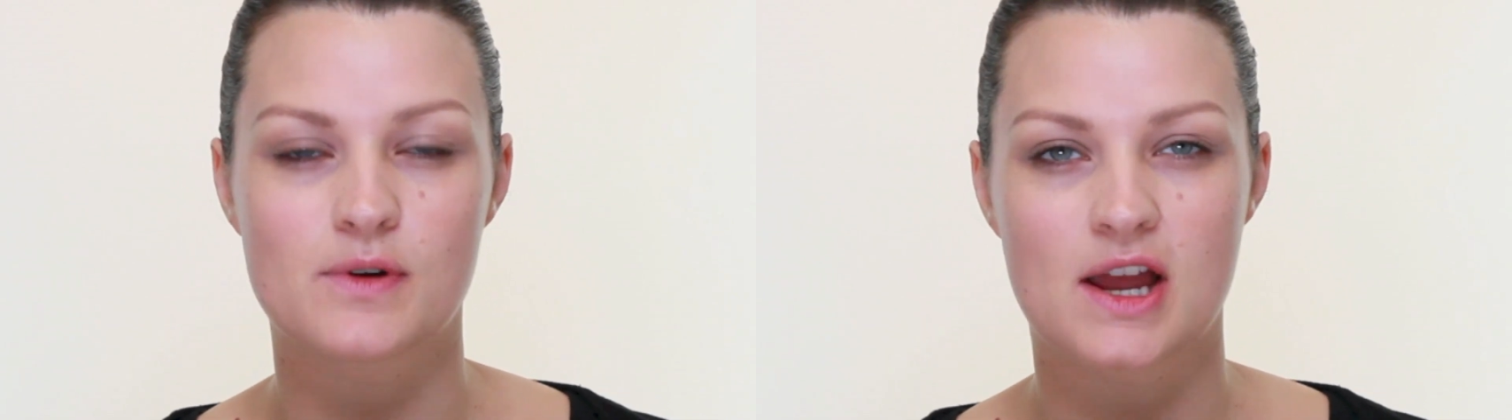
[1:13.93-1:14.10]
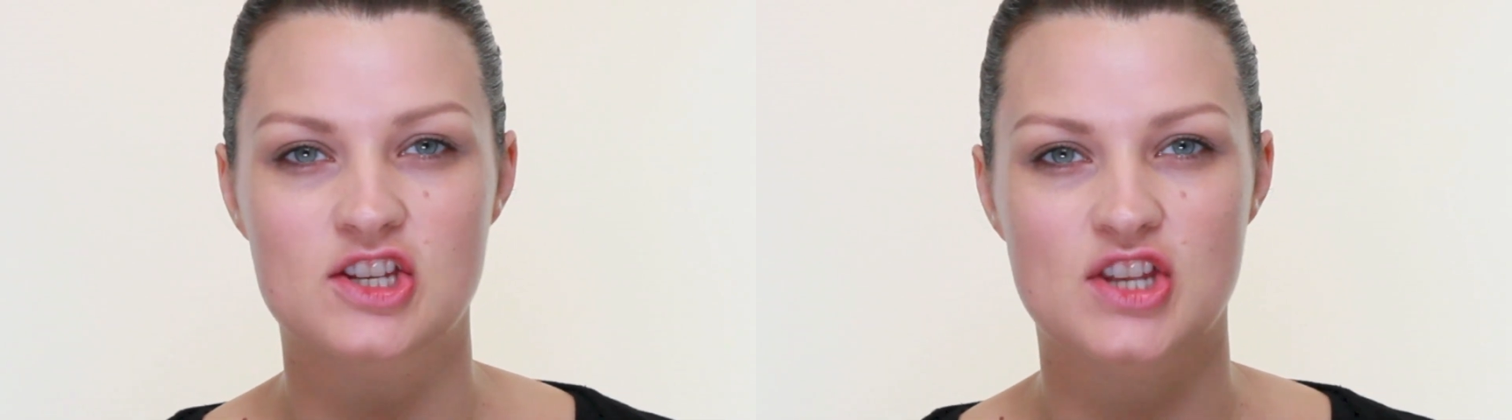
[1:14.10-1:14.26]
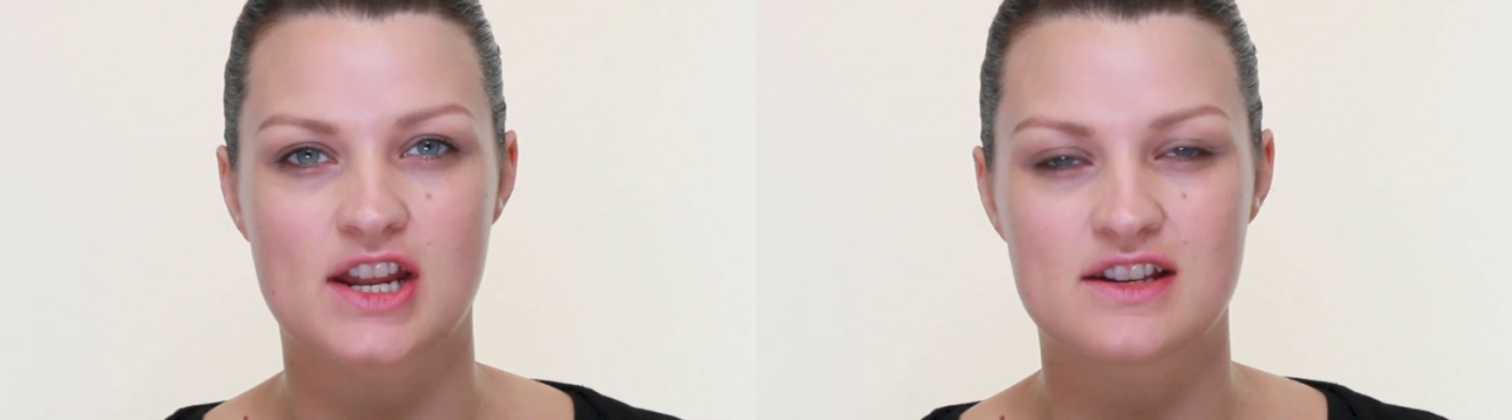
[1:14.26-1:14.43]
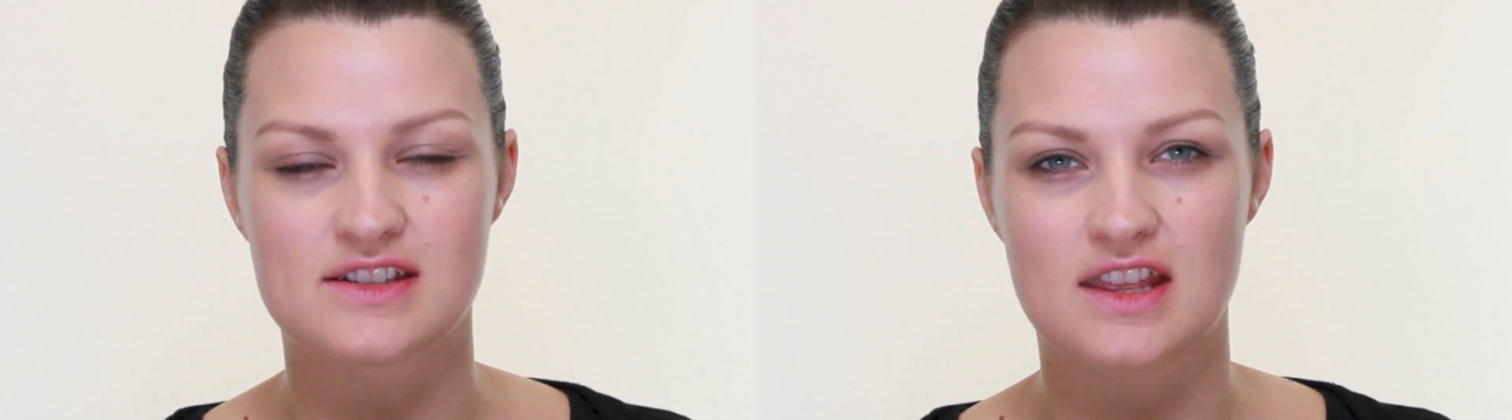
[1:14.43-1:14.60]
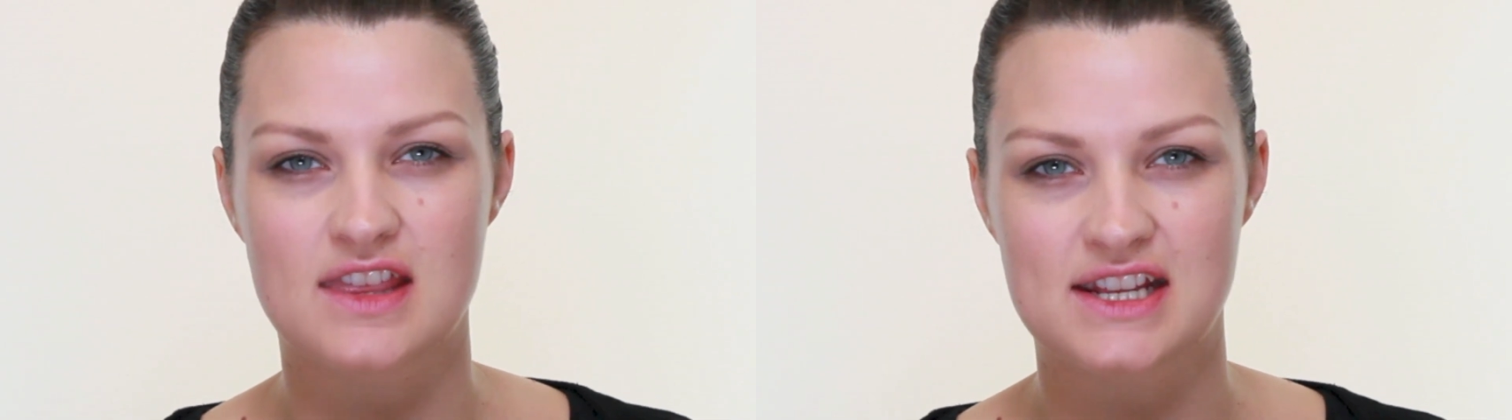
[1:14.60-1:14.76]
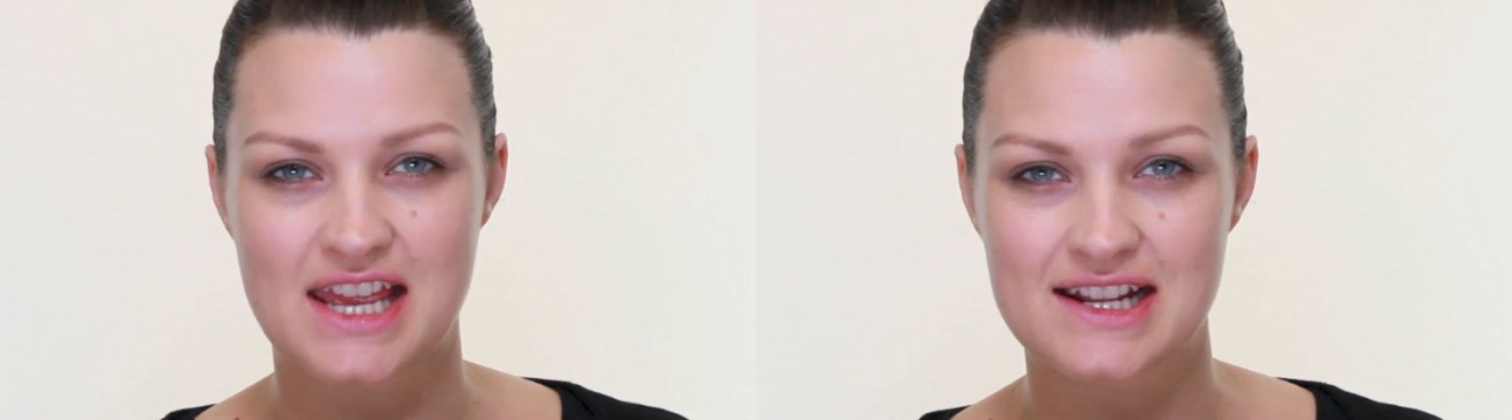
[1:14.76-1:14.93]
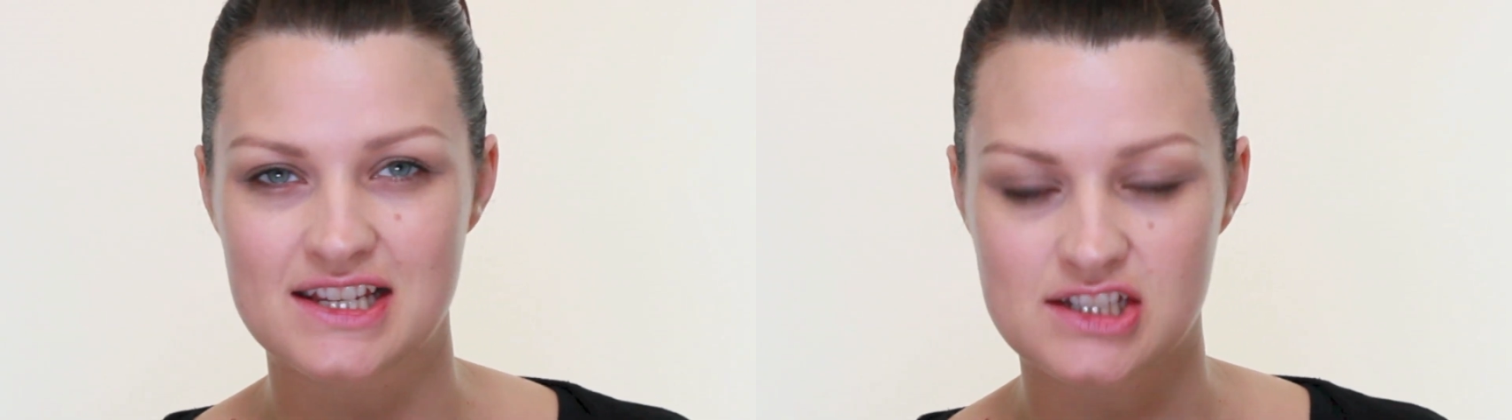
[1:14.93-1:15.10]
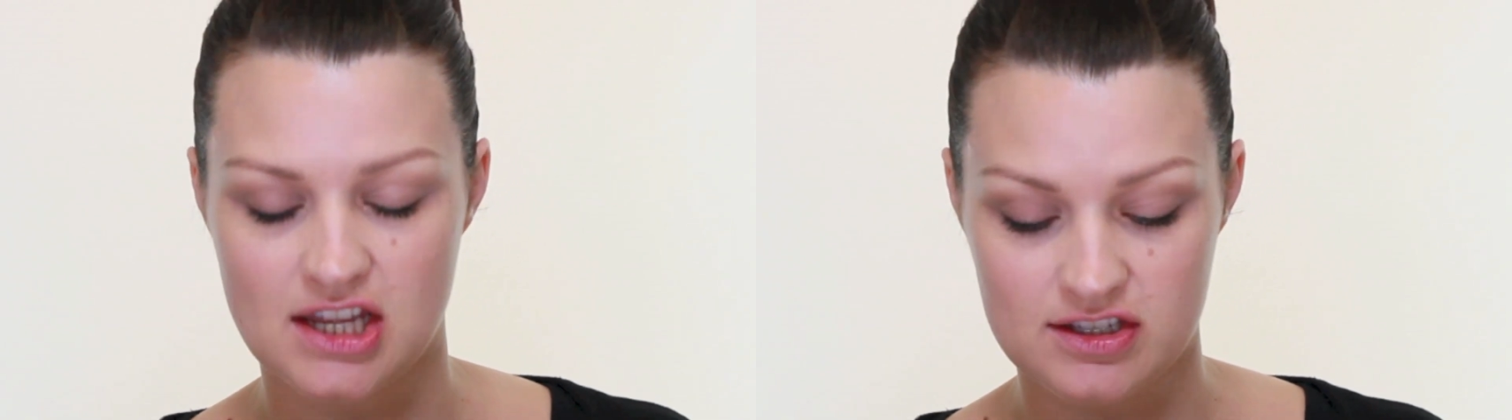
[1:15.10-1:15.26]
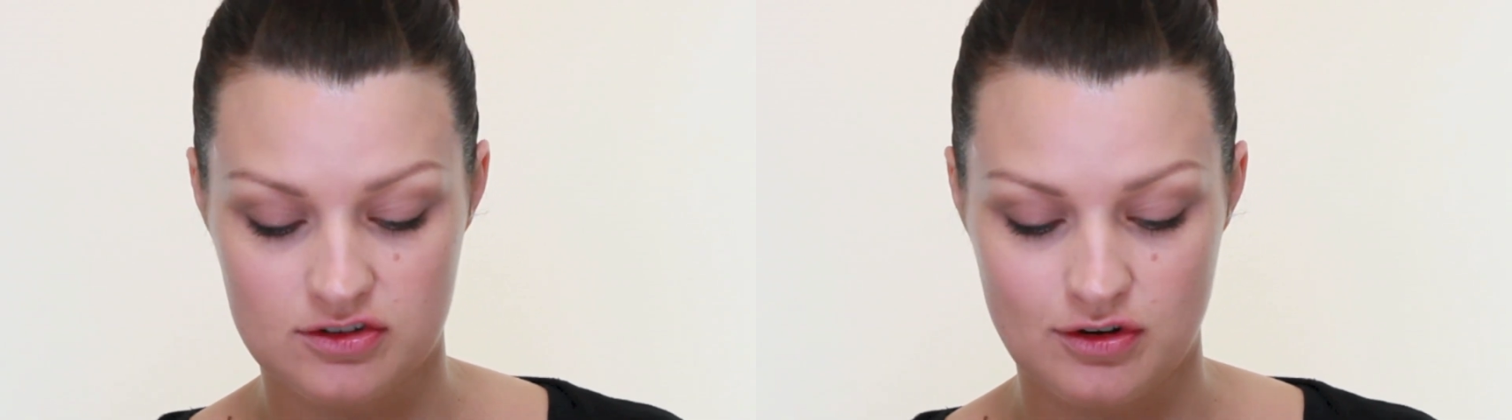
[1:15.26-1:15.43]
eyeshadows that they tend to
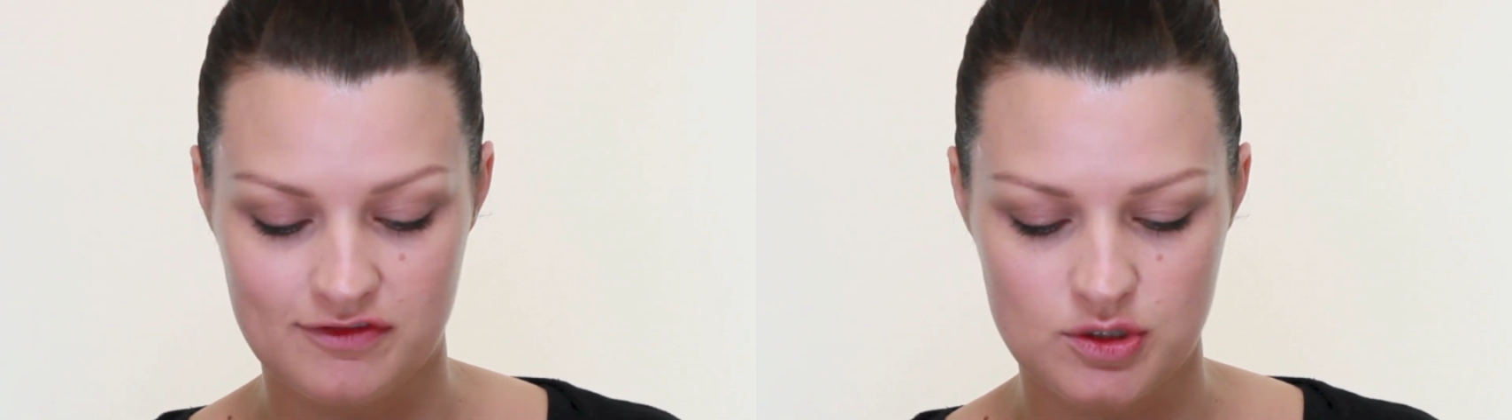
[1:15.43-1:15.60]
dust off,